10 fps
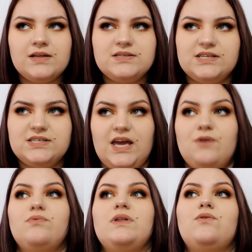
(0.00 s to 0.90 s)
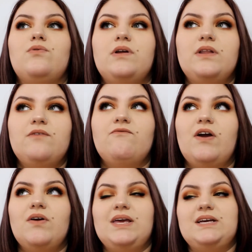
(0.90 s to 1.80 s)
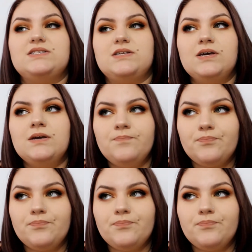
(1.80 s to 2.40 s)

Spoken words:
tend to get really oily very easily,